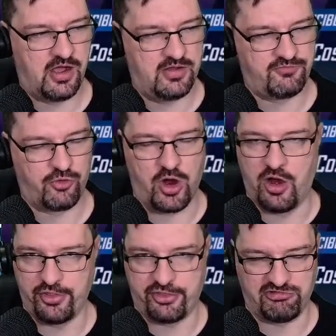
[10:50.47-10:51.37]
for all
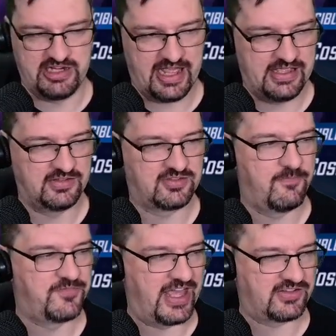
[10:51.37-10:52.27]
3 days.
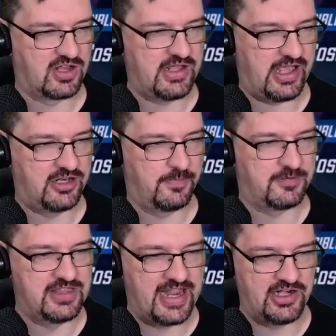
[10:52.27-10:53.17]
That's going to end up
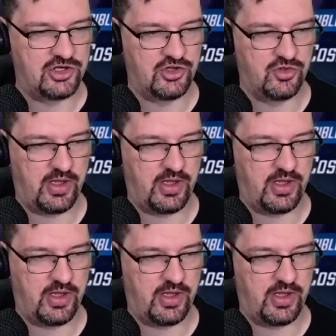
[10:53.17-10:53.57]
netting you a